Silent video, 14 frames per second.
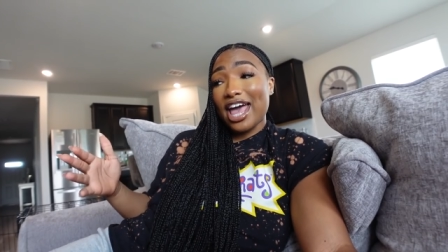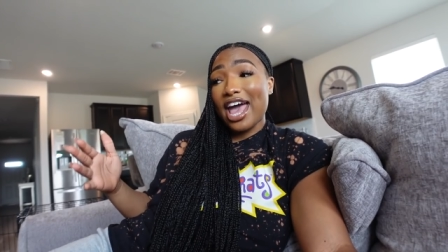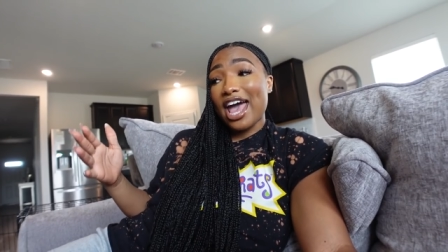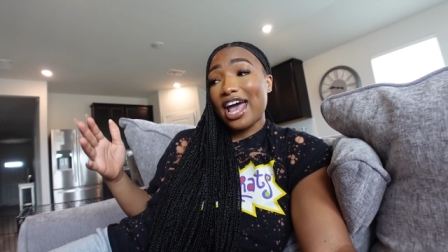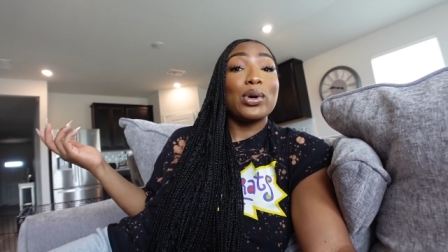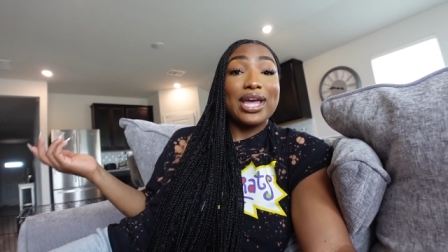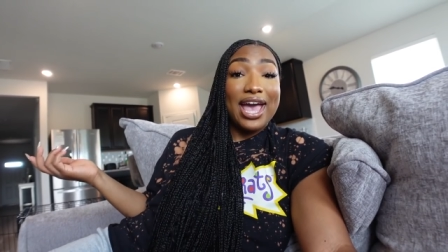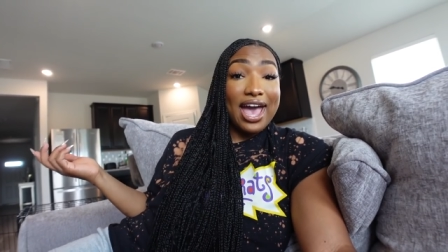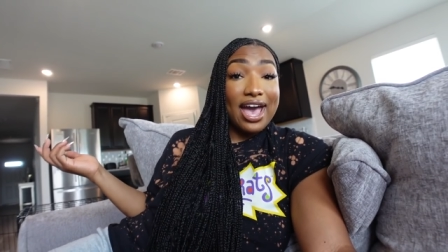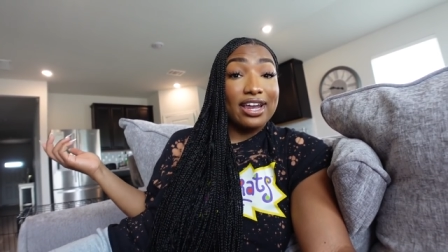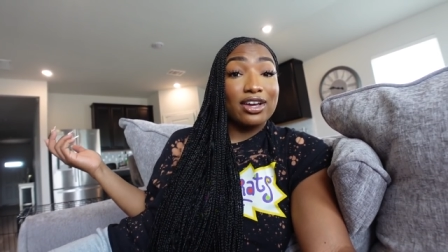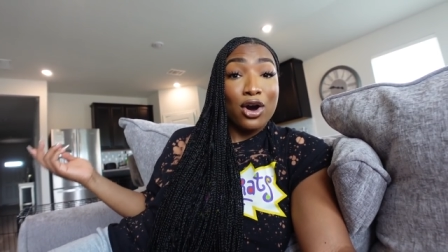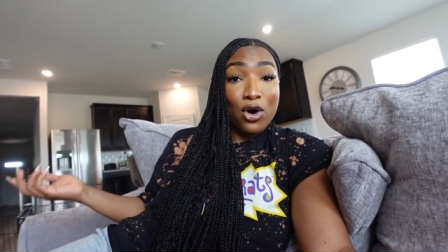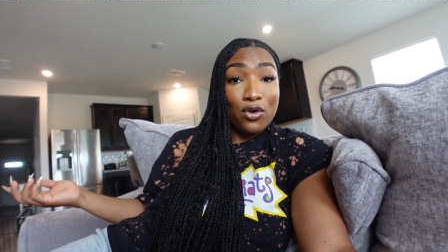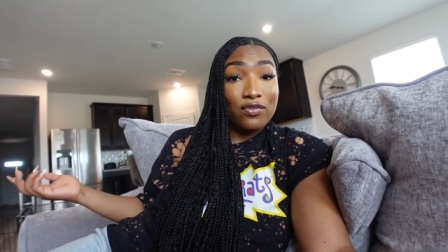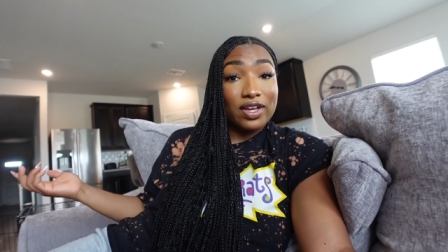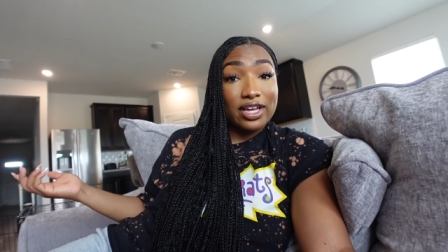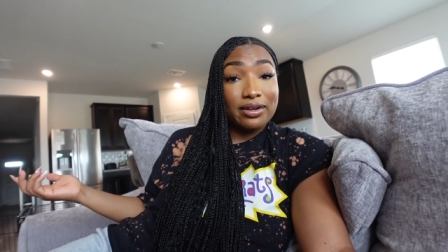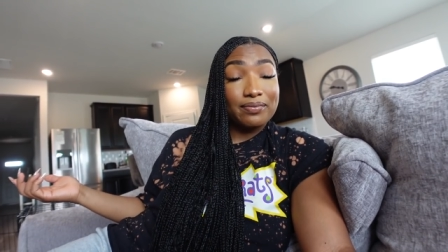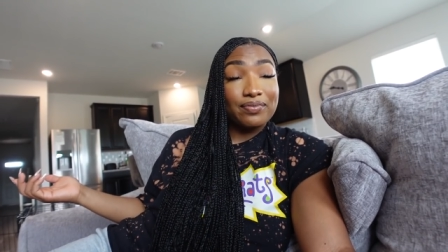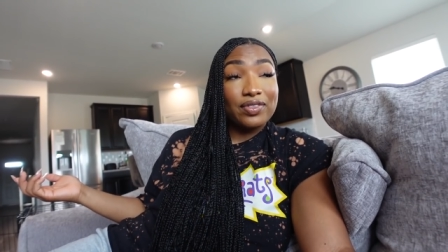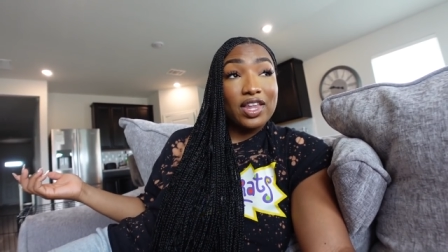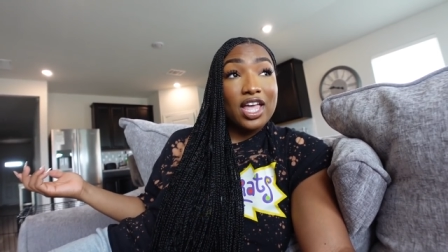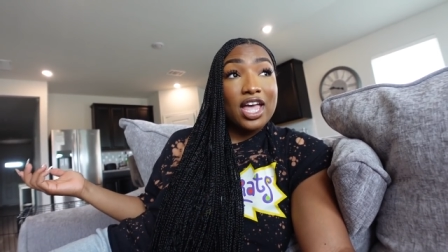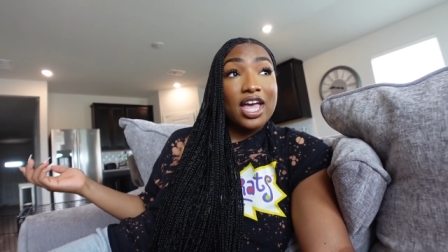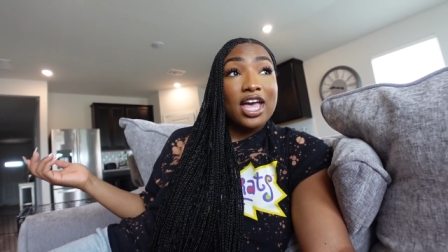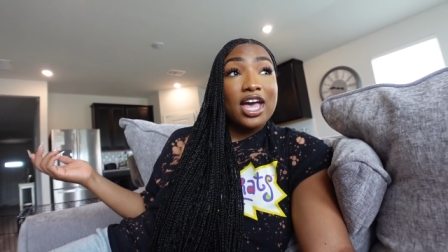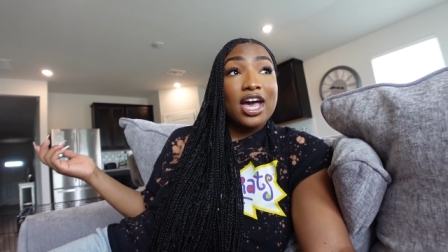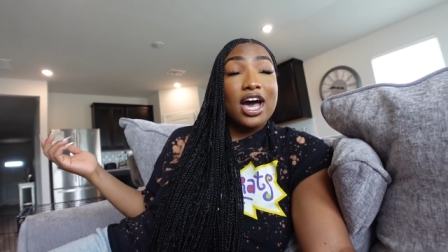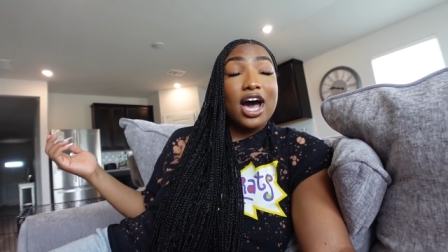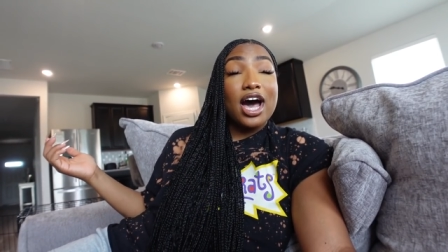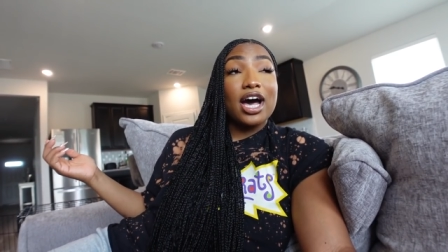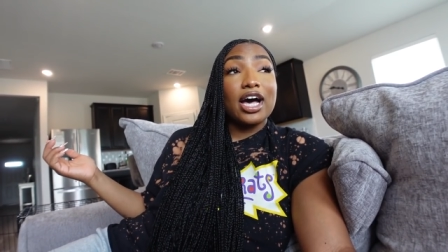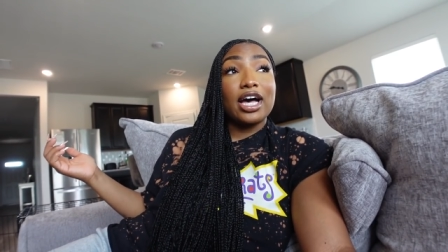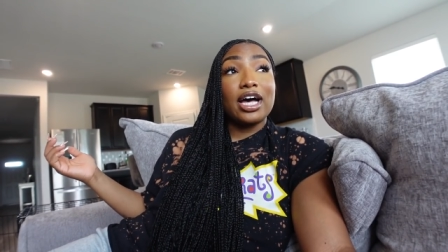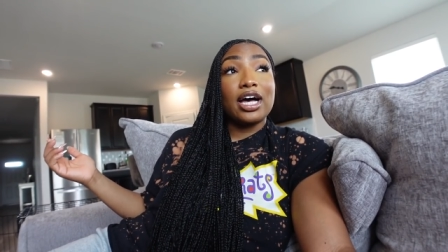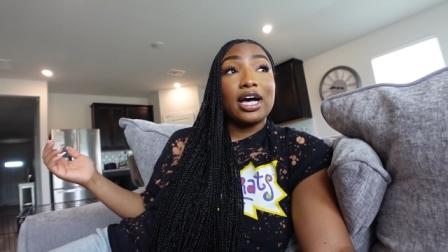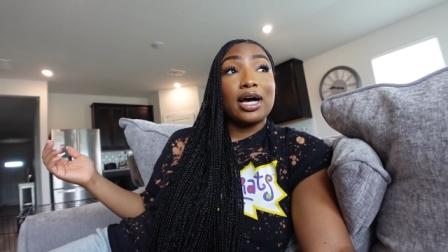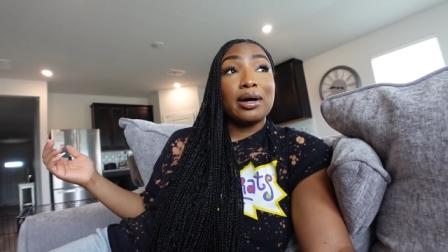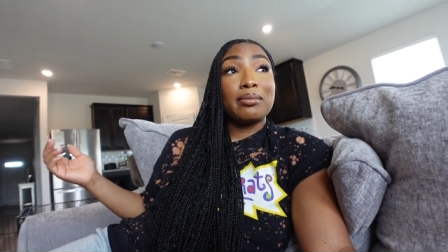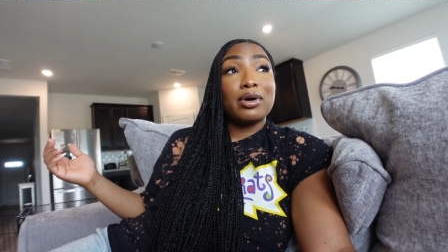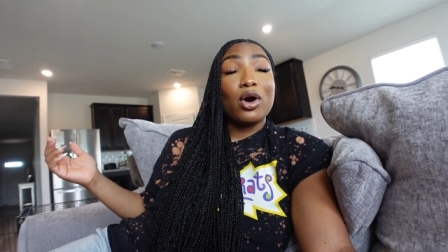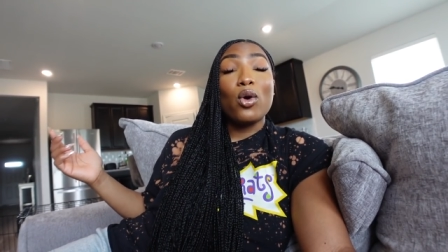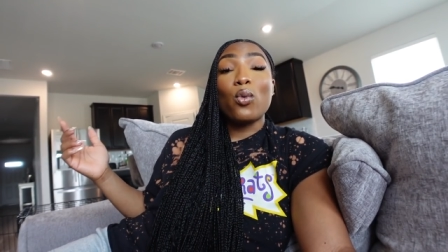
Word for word: that we had COVID, um,